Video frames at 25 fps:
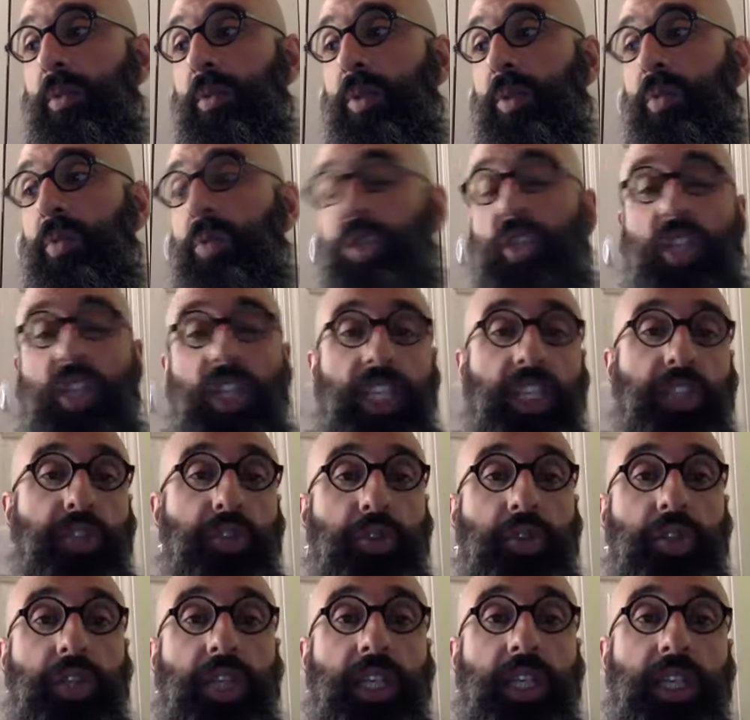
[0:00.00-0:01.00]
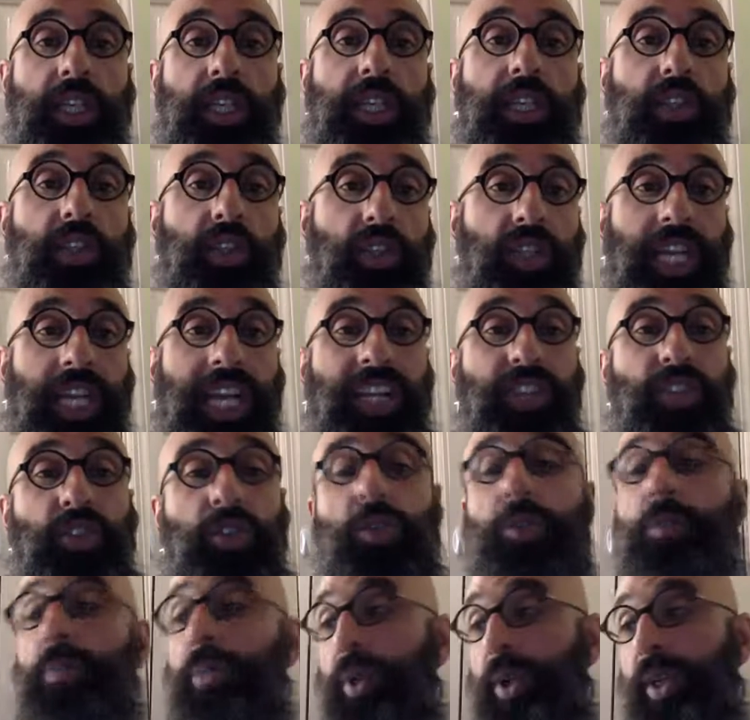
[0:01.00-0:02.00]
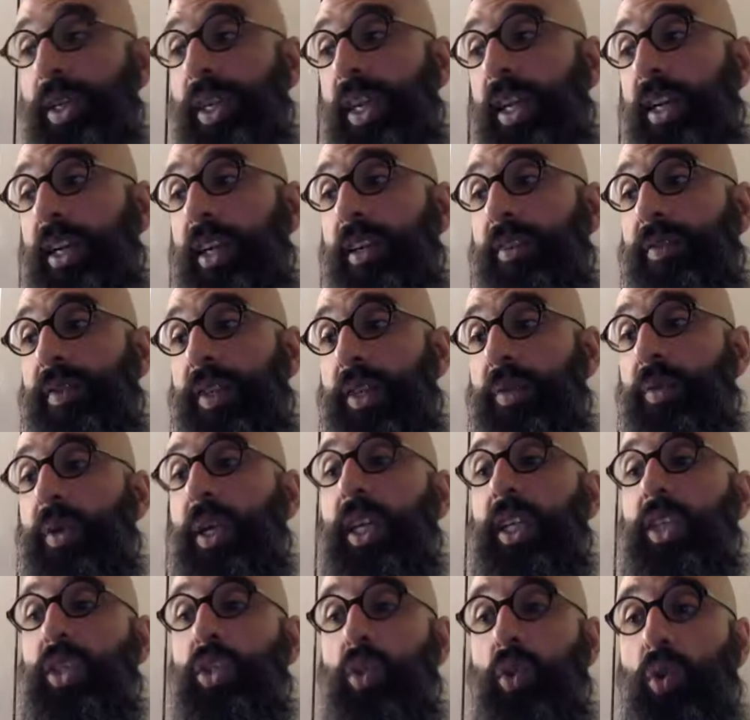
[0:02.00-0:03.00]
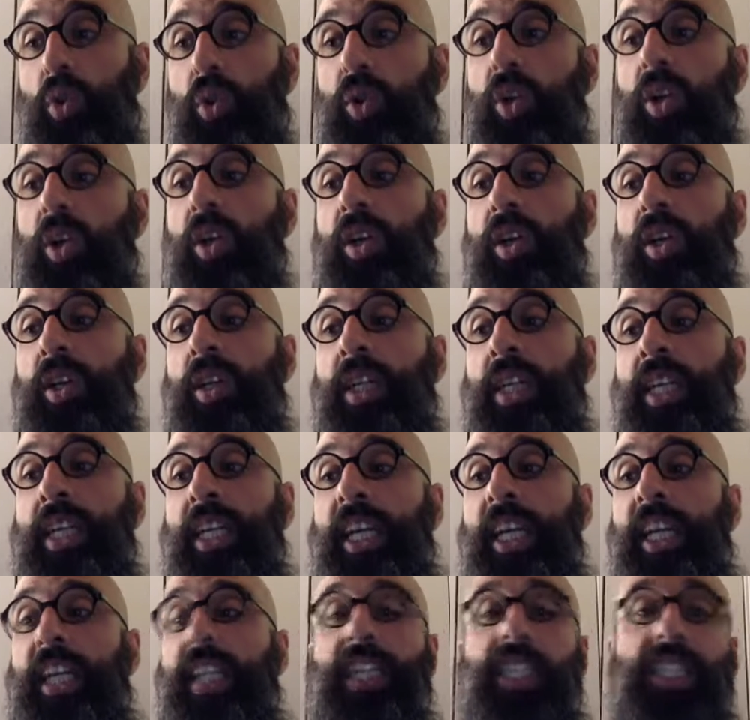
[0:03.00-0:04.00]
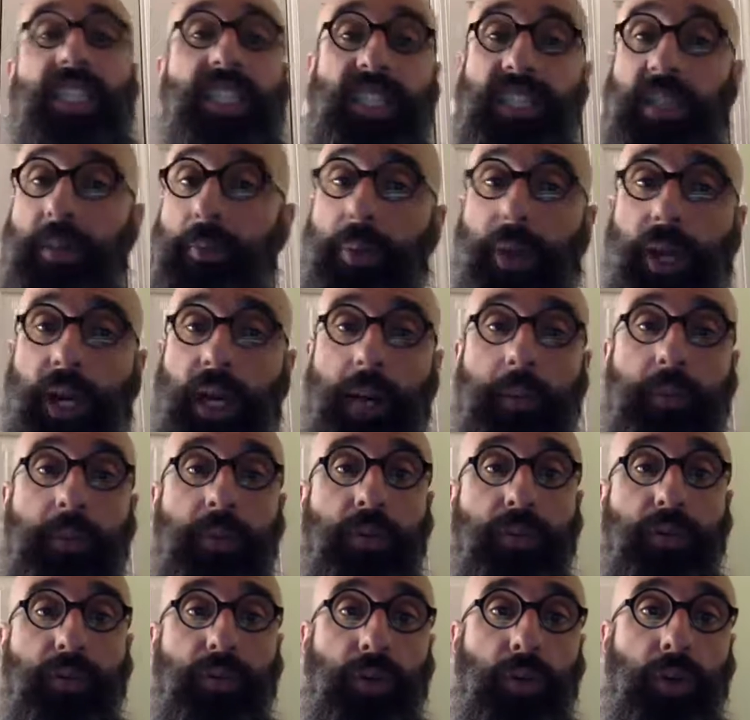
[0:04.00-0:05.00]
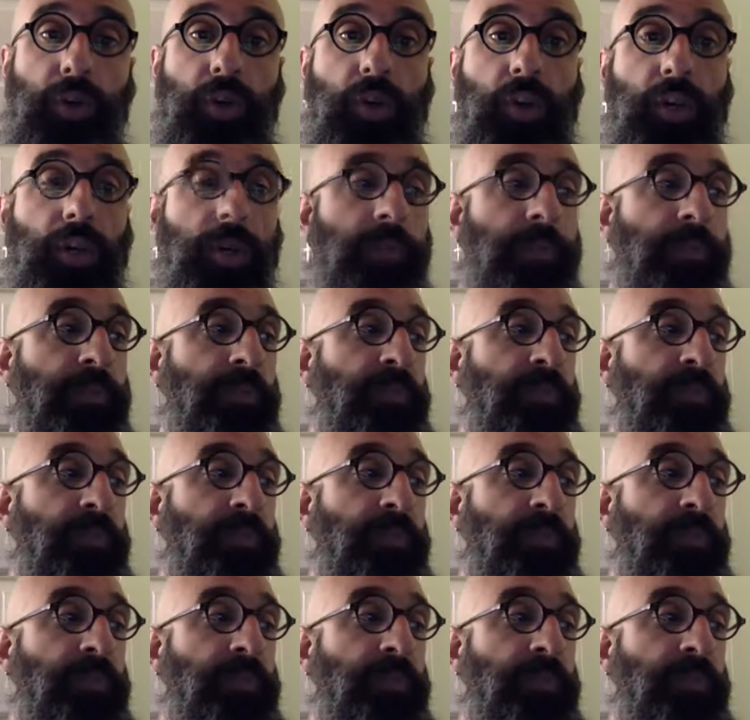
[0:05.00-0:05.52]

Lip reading: which leads to the international boycott of Iran's oil. And this is a problem for